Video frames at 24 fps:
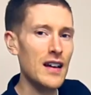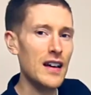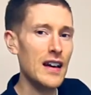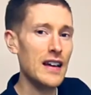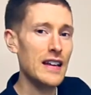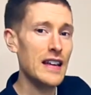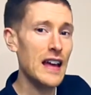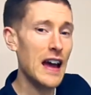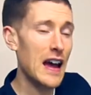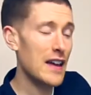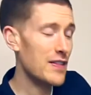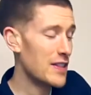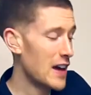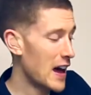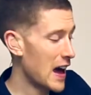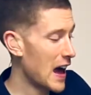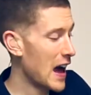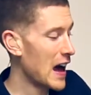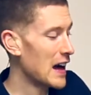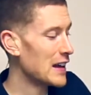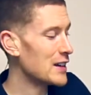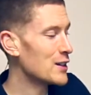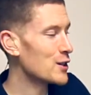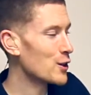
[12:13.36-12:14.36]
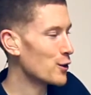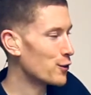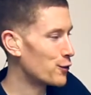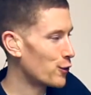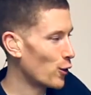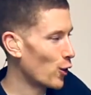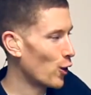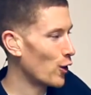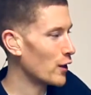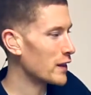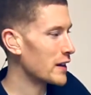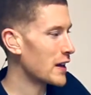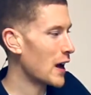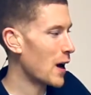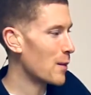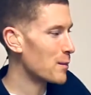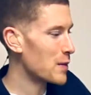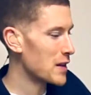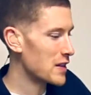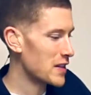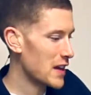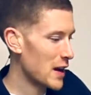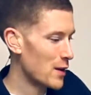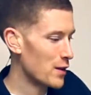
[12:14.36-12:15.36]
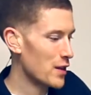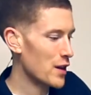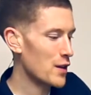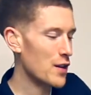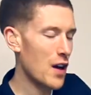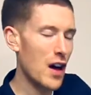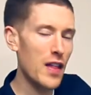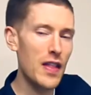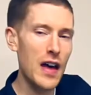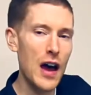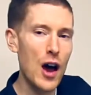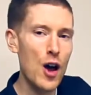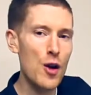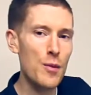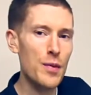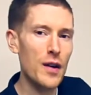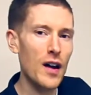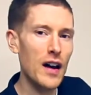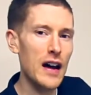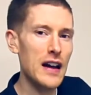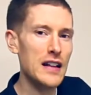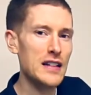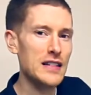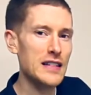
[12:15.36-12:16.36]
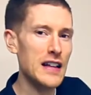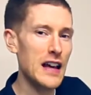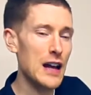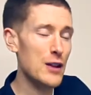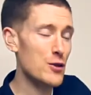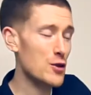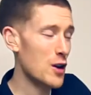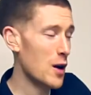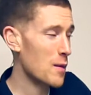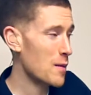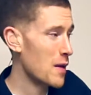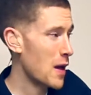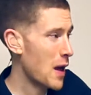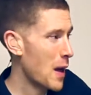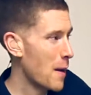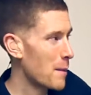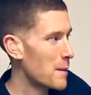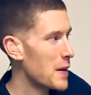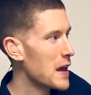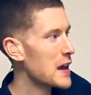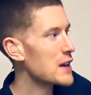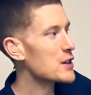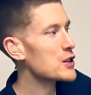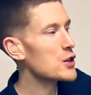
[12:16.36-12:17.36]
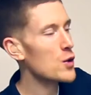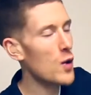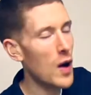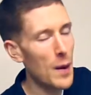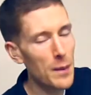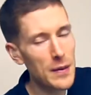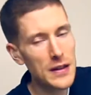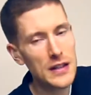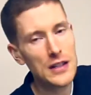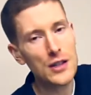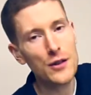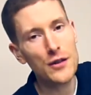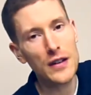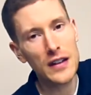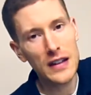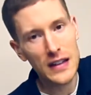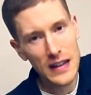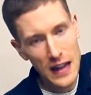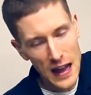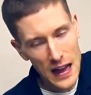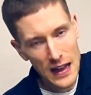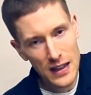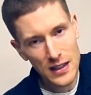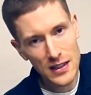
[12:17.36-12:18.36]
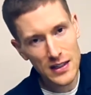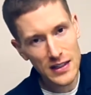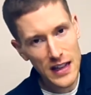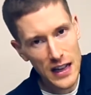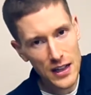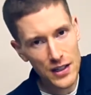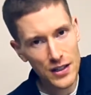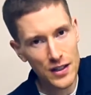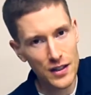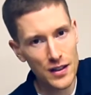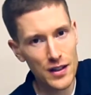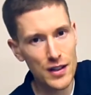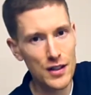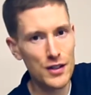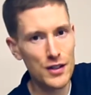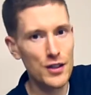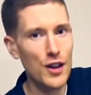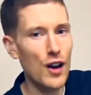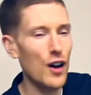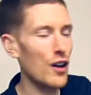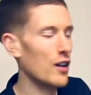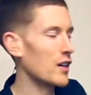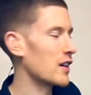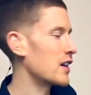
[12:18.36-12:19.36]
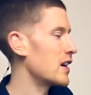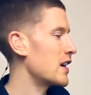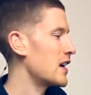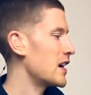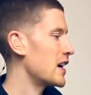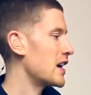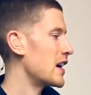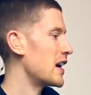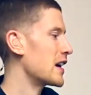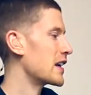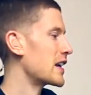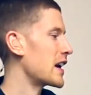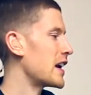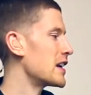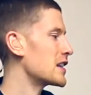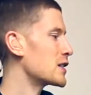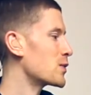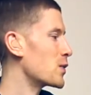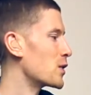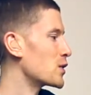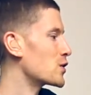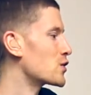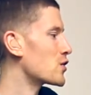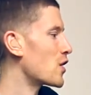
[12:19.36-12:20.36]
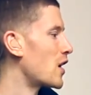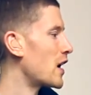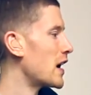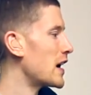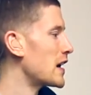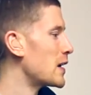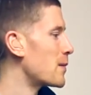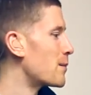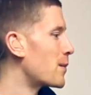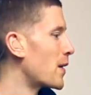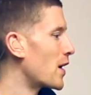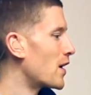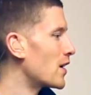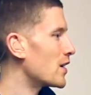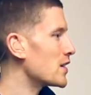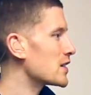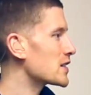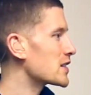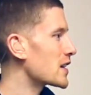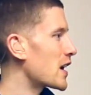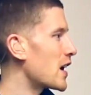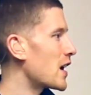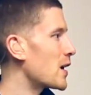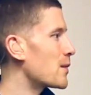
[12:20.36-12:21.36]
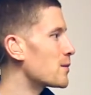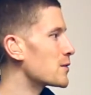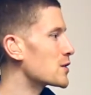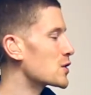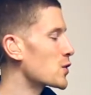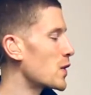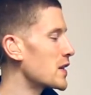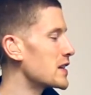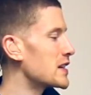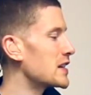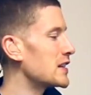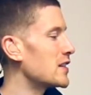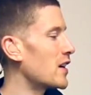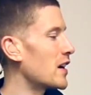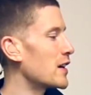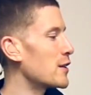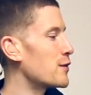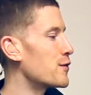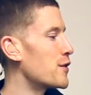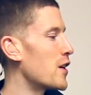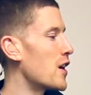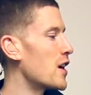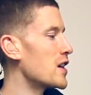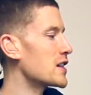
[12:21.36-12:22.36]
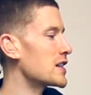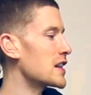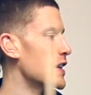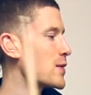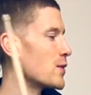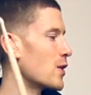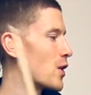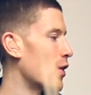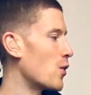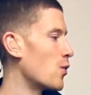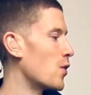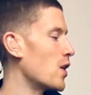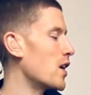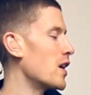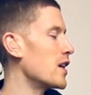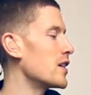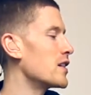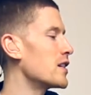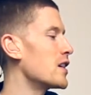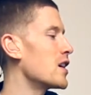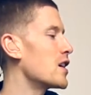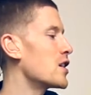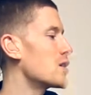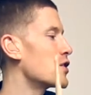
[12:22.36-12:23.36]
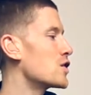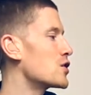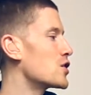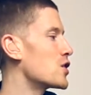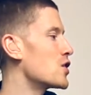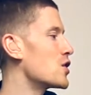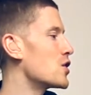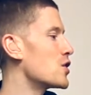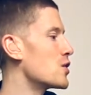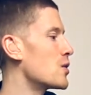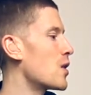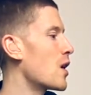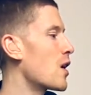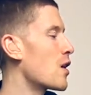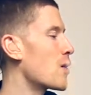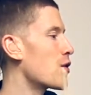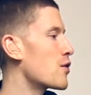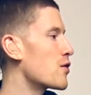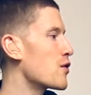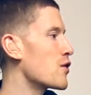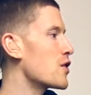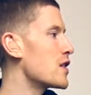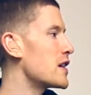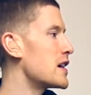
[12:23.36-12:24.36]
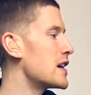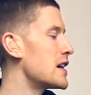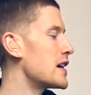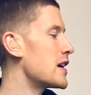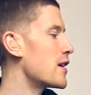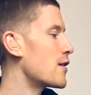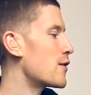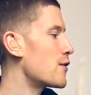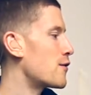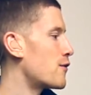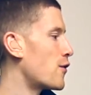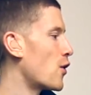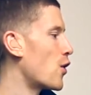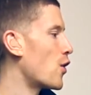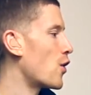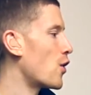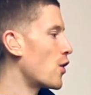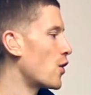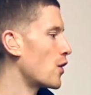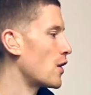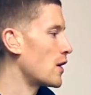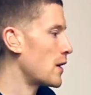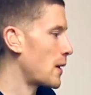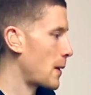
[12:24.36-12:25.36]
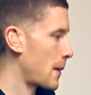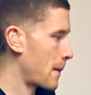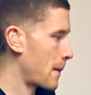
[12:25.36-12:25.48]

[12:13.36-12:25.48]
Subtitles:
Okay, and that and of 4 and the upbeat there with that open hi-hat and snare drum picks you up into the next section of the song. Okay, so we'll try bars 29 and 30. We've got 1, 2, 3, 4.